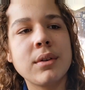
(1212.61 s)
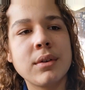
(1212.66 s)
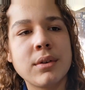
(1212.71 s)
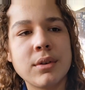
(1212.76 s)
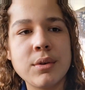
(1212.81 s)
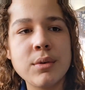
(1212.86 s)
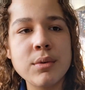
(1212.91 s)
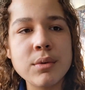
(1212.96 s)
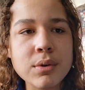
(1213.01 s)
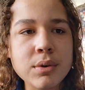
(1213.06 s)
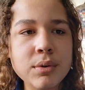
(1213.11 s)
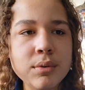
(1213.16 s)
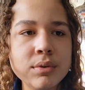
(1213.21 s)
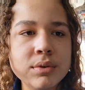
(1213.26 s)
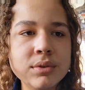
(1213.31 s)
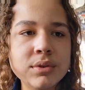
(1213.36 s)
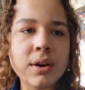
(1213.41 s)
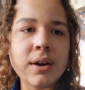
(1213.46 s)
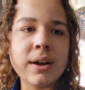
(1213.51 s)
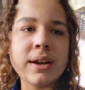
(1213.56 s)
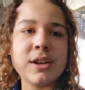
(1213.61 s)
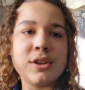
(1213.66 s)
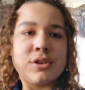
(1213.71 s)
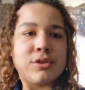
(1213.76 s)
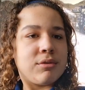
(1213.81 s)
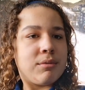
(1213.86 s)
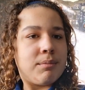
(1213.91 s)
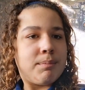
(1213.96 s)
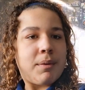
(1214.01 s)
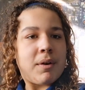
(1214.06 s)
new call sign,
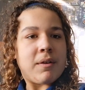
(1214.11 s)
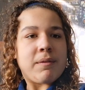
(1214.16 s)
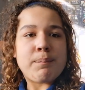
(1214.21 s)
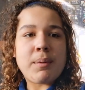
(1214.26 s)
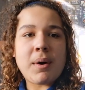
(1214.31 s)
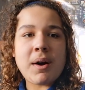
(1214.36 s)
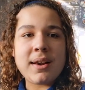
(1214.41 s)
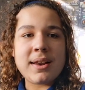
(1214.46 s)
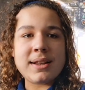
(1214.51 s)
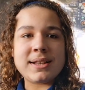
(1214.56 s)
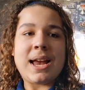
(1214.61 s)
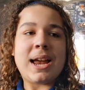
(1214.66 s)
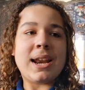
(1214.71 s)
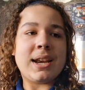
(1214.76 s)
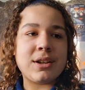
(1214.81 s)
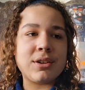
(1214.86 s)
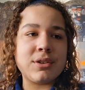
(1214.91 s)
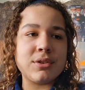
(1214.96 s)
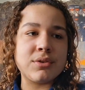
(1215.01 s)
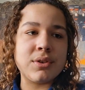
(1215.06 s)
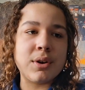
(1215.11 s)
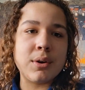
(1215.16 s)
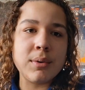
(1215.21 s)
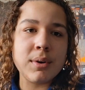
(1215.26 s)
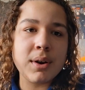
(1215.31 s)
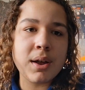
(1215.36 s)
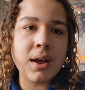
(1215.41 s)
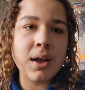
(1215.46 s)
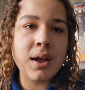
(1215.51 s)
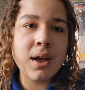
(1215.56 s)
ensuring both pilots and the
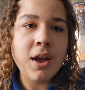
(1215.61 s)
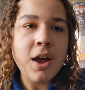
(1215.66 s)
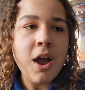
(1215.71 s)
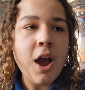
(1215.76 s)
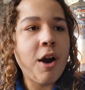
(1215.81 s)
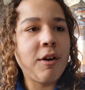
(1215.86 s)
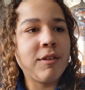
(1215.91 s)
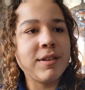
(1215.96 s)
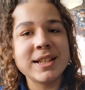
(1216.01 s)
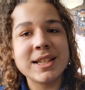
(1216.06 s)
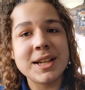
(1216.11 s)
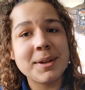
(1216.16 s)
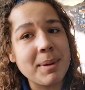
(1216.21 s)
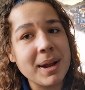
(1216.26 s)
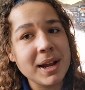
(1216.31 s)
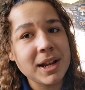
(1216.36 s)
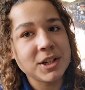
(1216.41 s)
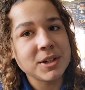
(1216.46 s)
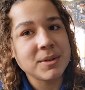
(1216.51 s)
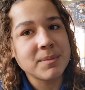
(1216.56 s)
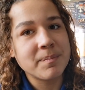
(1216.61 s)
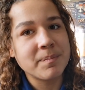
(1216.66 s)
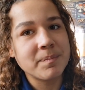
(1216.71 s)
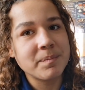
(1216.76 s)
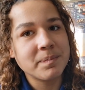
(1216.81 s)
controller are on the same page.